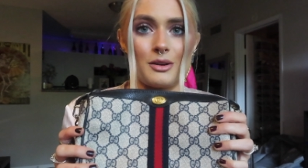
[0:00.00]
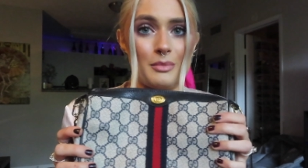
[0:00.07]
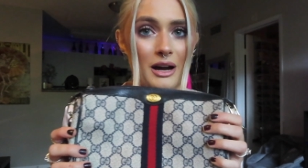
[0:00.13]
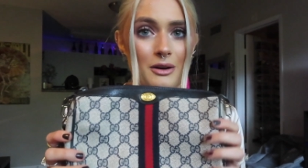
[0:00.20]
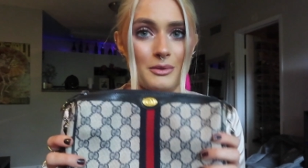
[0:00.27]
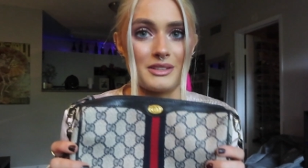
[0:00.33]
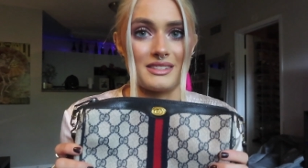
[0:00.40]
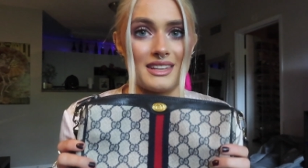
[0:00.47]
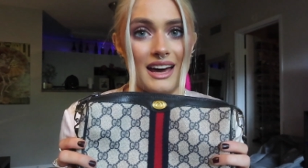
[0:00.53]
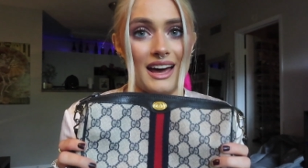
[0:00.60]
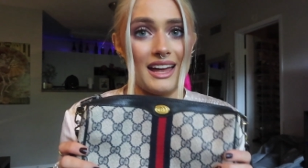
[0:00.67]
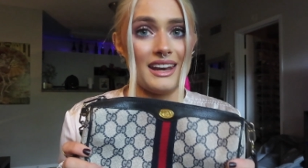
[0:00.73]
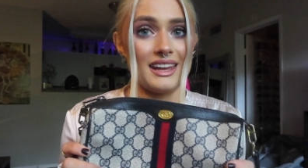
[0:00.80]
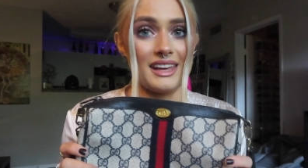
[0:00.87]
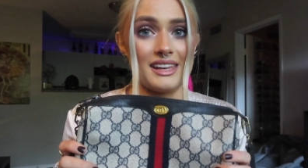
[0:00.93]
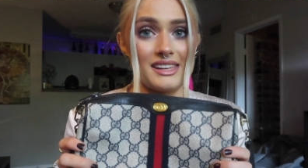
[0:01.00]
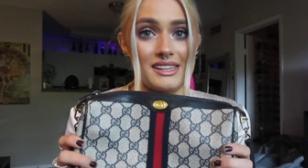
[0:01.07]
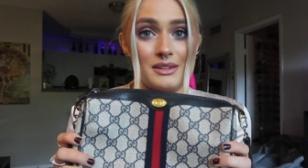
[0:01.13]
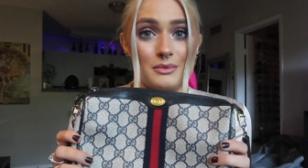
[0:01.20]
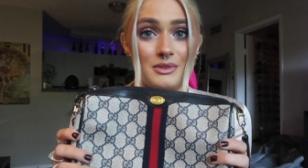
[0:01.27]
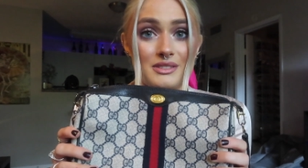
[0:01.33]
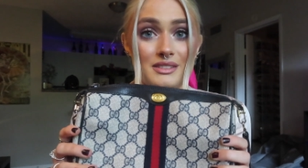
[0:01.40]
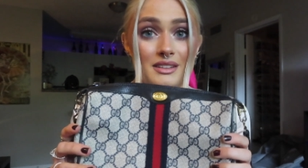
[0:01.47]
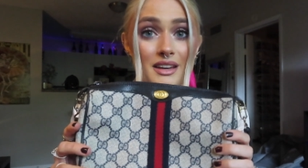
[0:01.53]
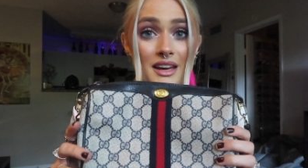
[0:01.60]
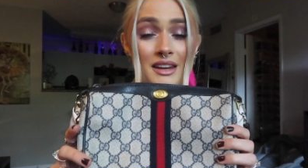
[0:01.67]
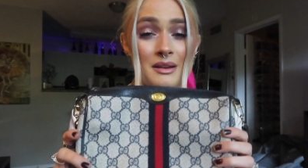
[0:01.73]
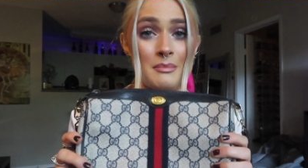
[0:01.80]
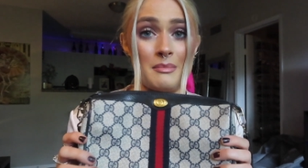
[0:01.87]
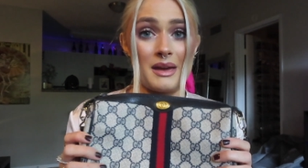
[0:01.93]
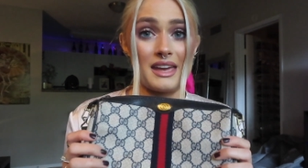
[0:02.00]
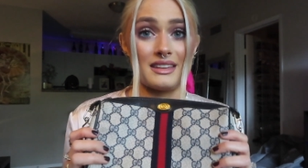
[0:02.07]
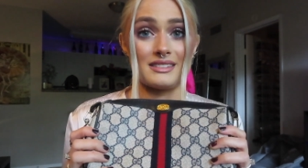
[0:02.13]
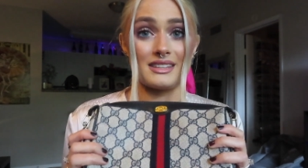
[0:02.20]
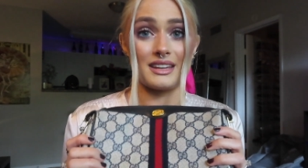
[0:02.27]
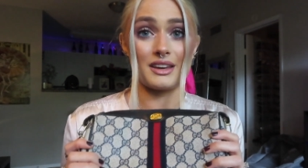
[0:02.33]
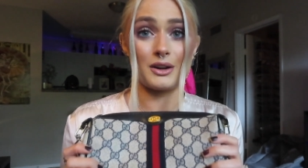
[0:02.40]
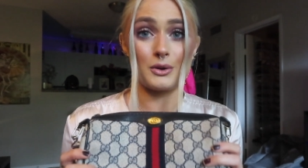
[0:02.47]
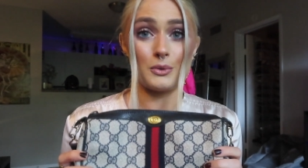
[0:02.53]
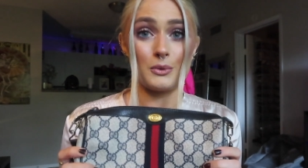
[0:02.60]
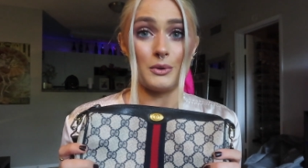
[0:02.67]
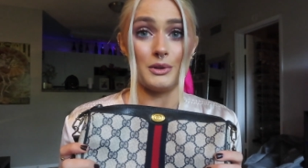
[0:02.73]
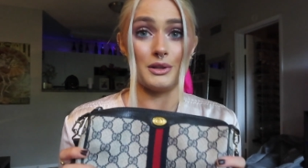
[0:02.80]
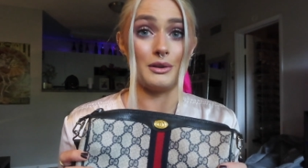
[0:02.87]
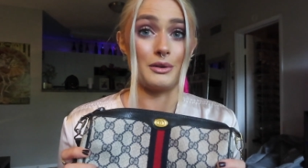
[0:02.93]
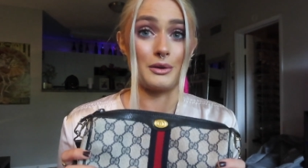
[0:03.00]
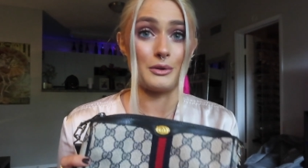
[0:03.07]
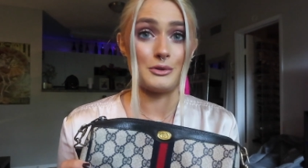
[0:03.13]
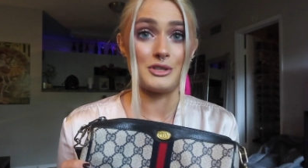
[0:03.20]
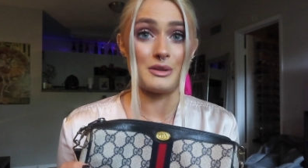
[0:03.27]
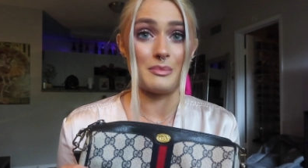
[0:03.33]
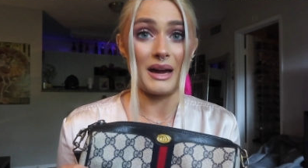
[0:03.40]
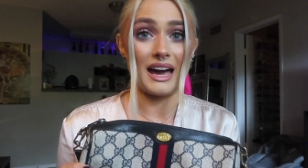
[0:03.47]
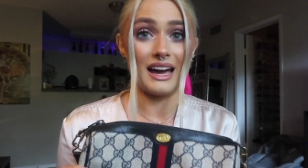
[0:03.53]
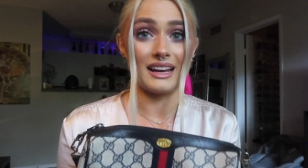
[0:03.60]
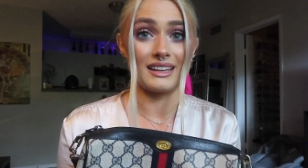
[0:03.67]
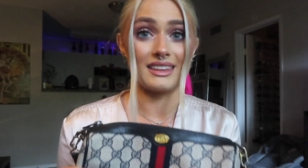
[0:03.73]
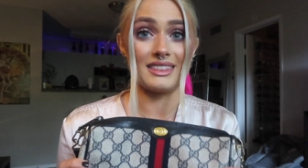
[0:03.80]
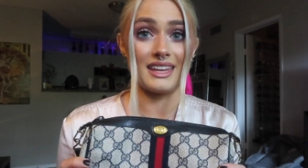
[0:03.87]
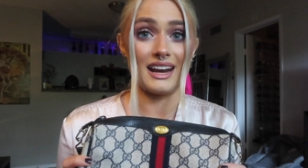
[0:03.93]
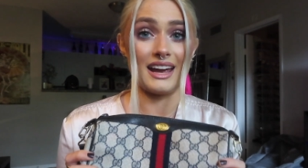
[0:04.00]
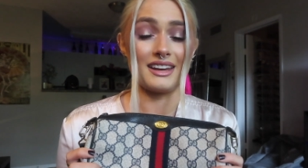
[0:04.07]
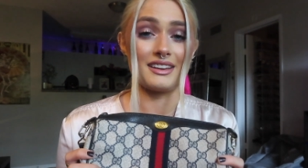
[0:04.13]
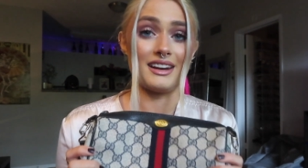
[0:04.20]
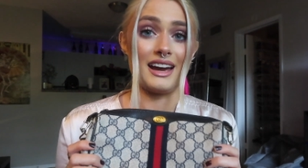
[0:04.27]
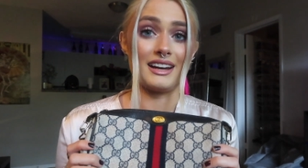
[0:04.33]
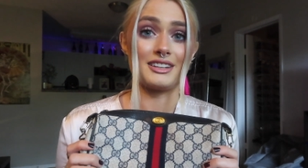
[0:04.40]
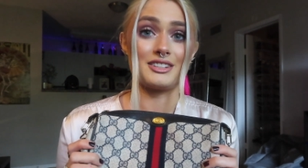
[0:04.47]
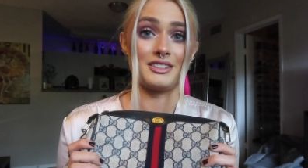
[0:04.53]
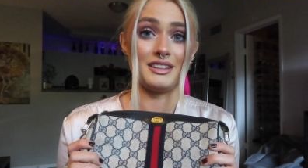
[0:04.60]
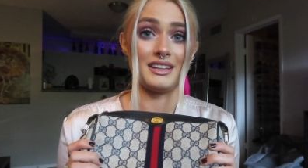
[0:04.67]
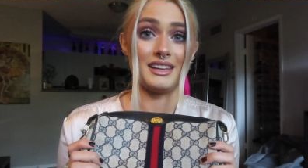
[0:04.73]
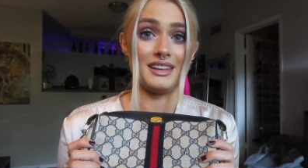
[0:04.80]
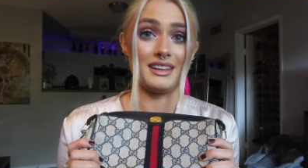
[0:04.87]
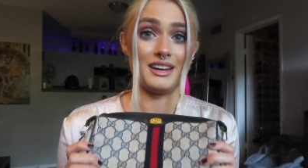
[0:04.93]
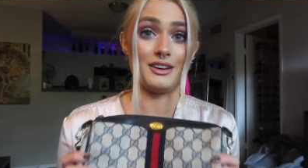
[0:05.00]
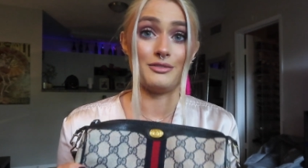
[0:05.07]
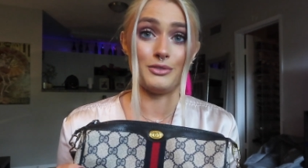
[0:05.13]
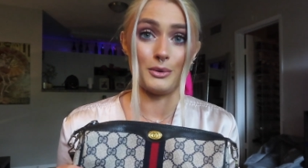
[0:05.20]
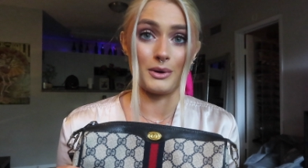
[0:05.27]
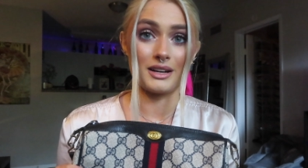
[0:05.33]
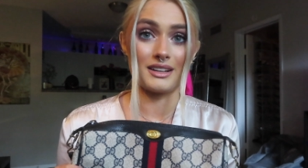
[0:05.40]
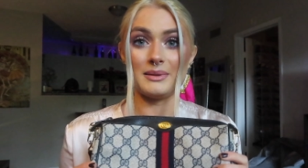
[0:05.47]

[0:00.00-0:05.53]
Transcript: about was that it was an amazing, cool little Gucci bag that I could actually afford.